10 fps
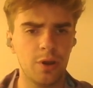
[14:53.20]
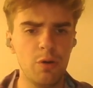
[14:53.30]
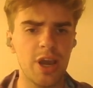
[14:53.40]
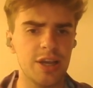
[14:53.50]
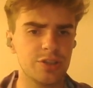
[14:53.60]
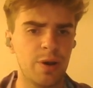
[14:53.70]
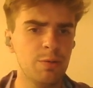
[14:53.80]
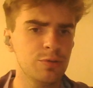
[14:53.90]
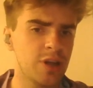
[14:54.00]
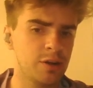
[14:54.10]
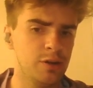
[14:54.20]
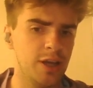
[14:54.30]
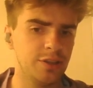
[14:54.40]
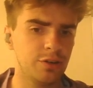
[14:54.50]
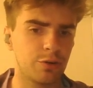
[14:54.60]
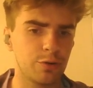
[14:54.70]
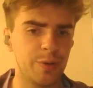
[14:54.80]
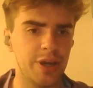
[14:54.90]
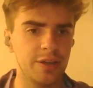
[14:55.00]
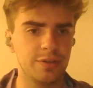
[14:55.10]
Okay, so I was calculating rook
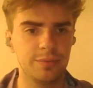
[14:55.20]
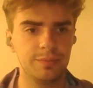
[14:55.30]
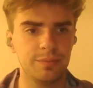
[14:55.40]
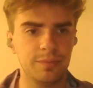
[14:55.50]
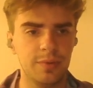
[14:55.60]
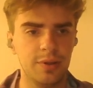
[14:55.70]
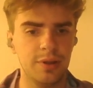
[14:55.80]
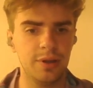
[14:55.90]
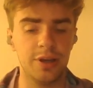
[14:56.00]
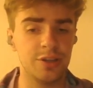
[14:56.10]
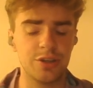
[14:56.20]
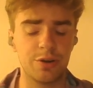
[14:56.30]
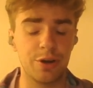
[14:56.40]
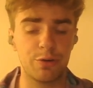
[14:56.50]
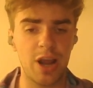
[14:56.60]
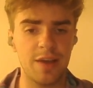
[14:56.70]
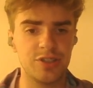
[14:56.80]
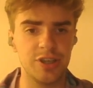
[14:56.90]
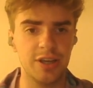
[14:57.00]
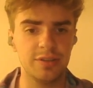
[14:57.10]
b8. Sorry, rook
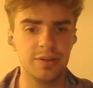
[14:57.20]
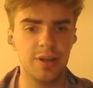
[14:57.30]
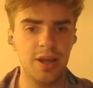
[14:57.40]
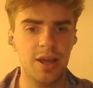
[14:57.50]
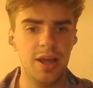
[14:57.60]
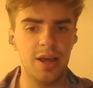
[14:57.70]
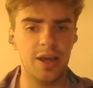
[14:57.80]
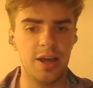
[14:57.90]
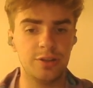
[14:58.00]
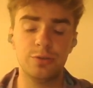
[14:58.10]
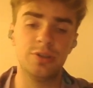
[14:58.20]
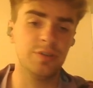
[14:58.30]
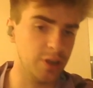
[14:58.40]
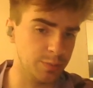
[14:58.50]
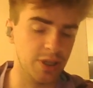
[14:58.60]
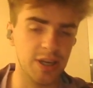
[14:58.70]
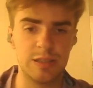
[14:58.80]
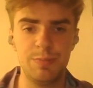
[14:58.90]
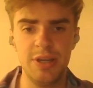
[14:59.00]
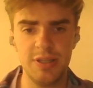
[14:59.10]
fc8. to develop the
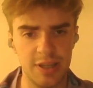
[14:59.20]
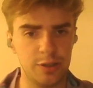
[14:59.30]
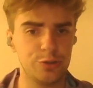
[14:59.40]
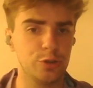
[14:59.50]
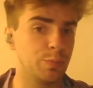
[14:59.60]
last piece and also to